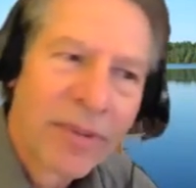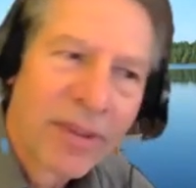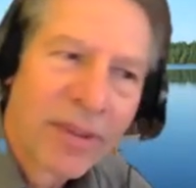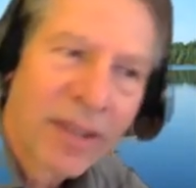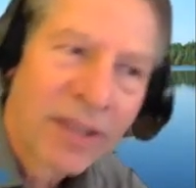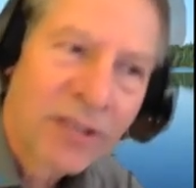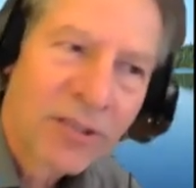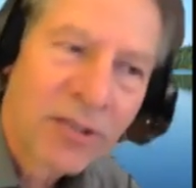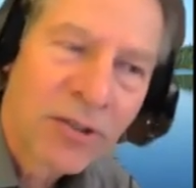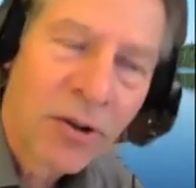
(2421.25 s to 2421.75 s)

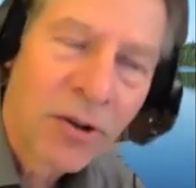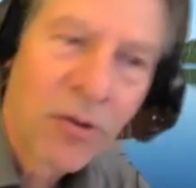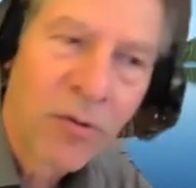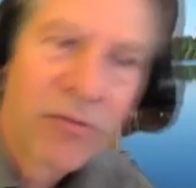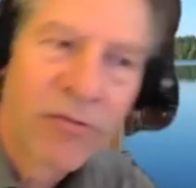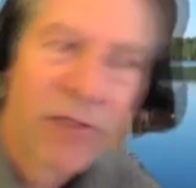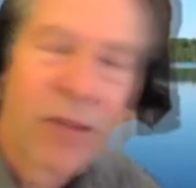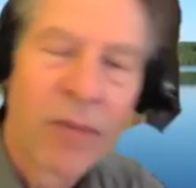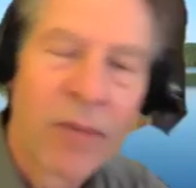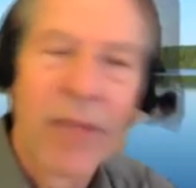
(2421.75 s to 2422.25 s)
And so
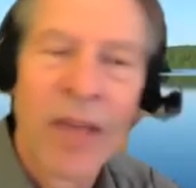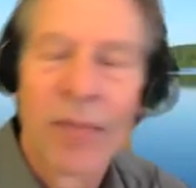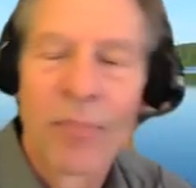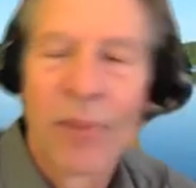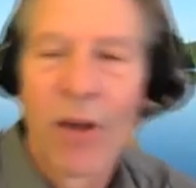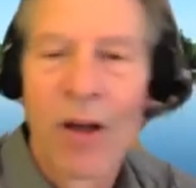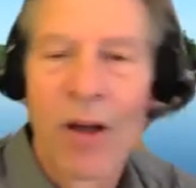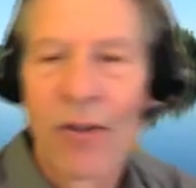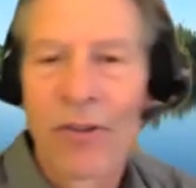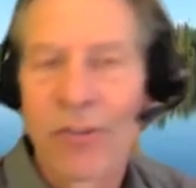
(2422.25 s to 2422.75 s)
from that
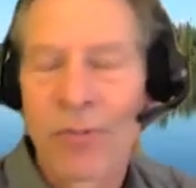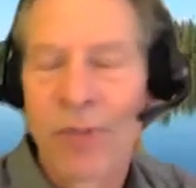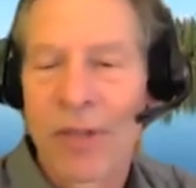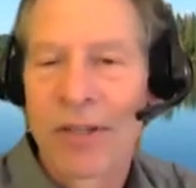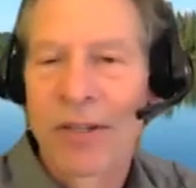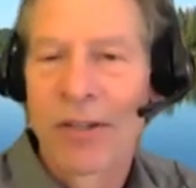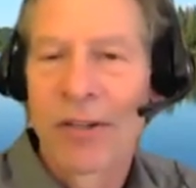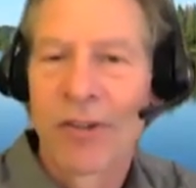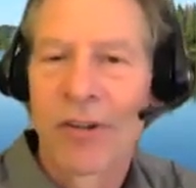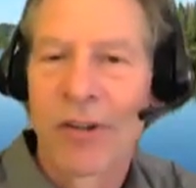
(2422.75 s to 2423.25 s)
pulse, we
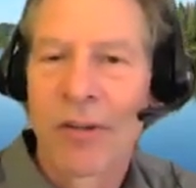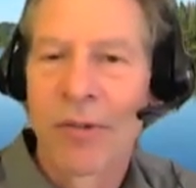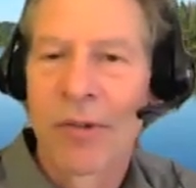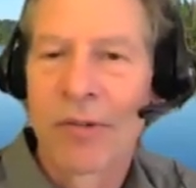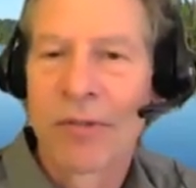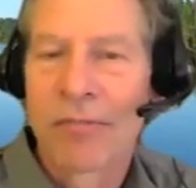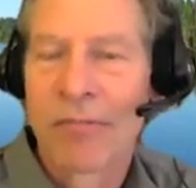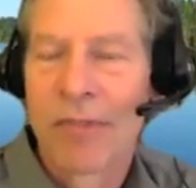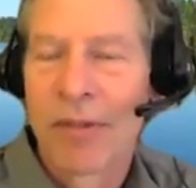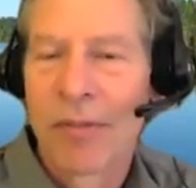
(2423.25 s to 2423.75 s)
can
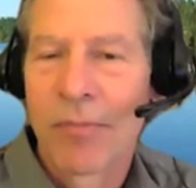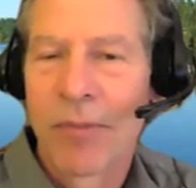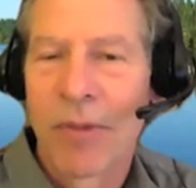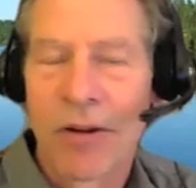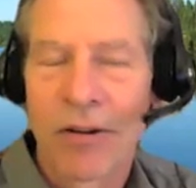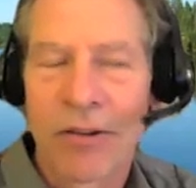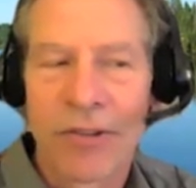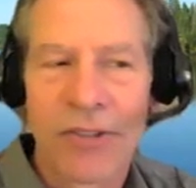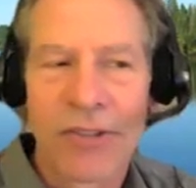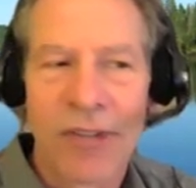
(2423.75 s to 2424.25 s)
determine
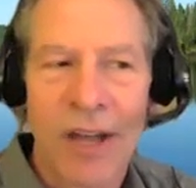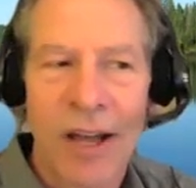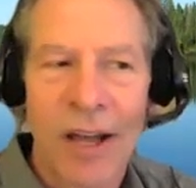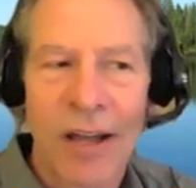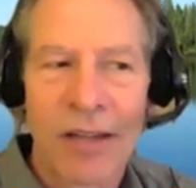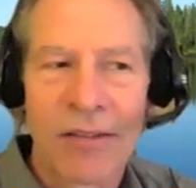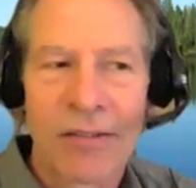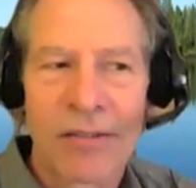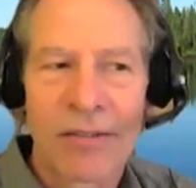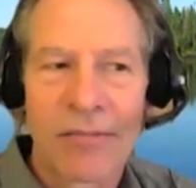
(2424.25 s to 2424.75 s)
particle
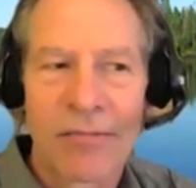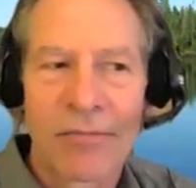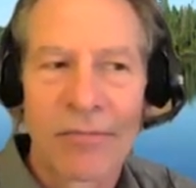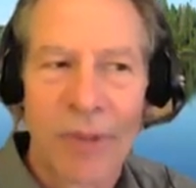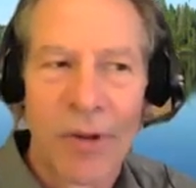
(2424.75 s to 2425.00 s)
size,